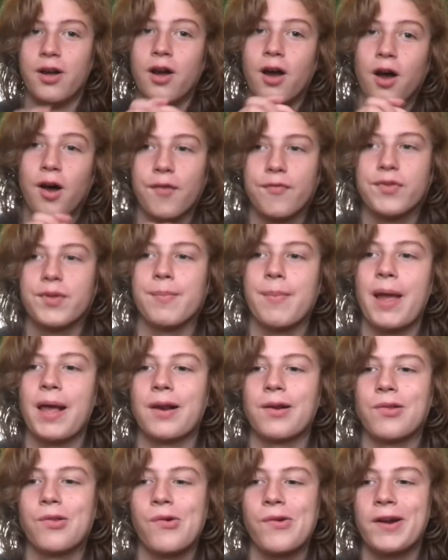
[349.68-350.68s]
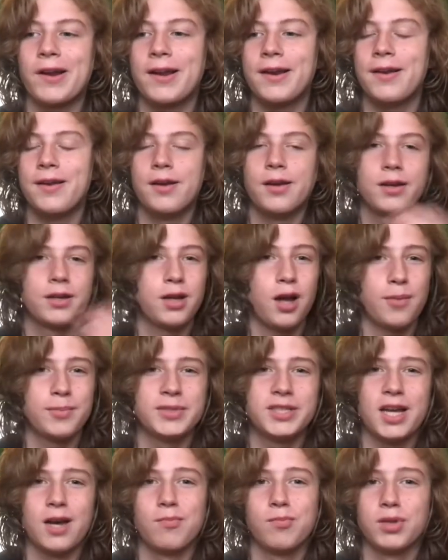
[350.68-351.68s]
of The Mandalorian.
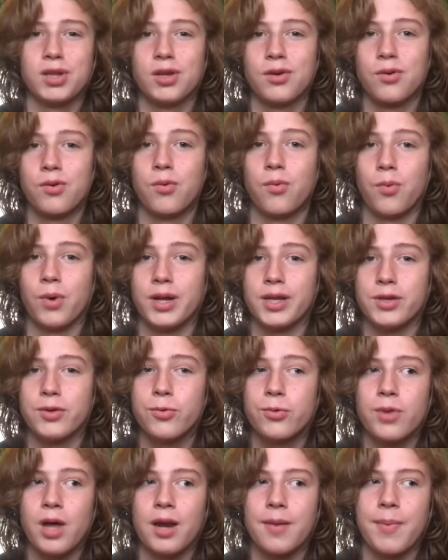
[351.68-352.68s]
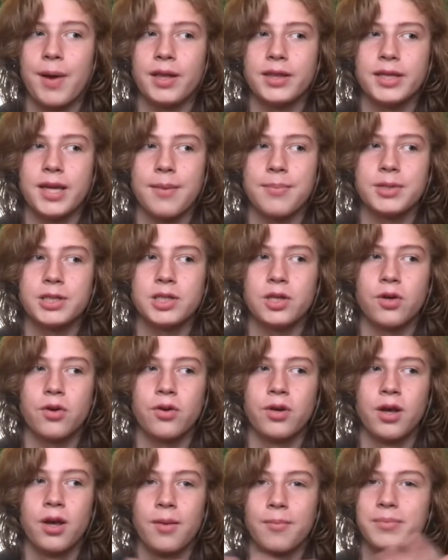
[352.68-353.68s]
Comment down below what you thought about the
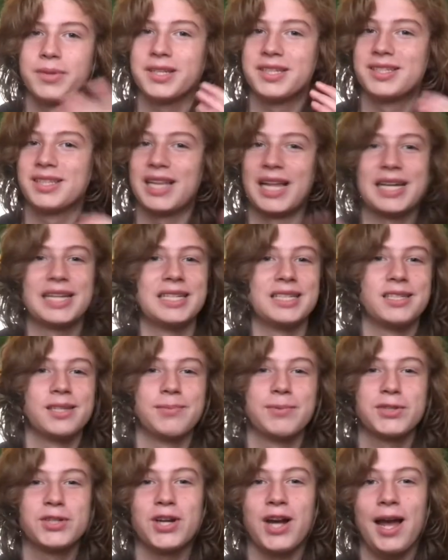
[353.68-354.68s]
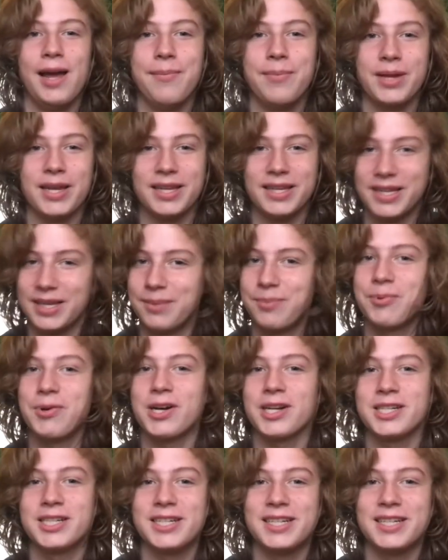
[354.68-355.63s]
episode. Please like and subscribe and keep watching